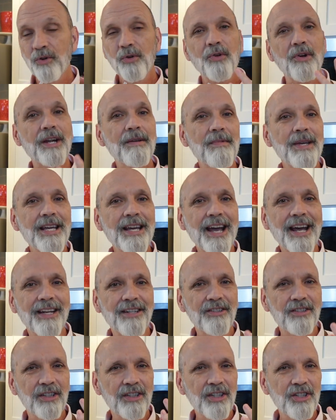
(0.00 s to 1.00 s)
creamy
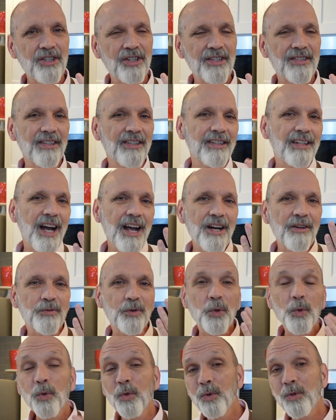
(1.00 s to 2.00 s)
and delicious and kind of
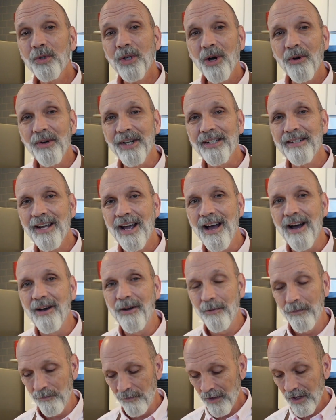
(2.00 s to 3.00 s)
cool going
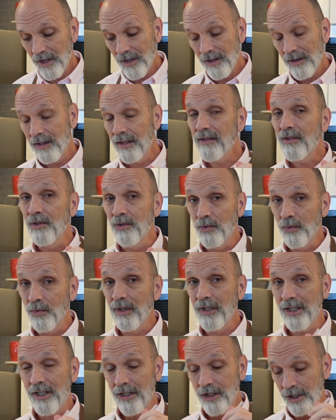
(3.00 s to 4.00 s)
down. This is
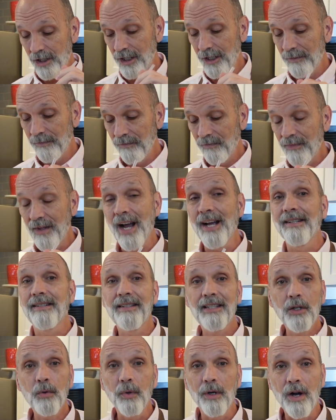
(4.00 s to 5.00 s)
really good. I
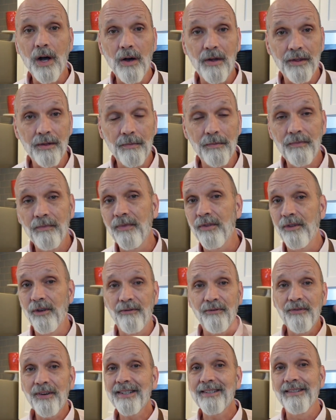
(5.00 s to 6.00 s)
see what all the
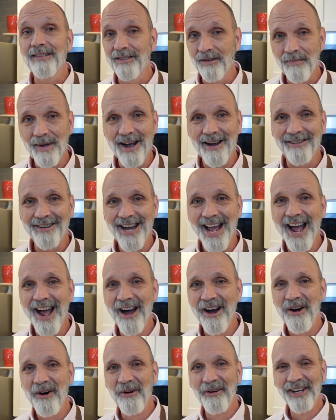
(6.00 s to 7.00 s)
fuss is about
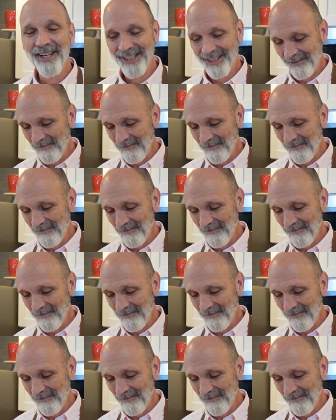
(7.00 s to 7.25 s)
now.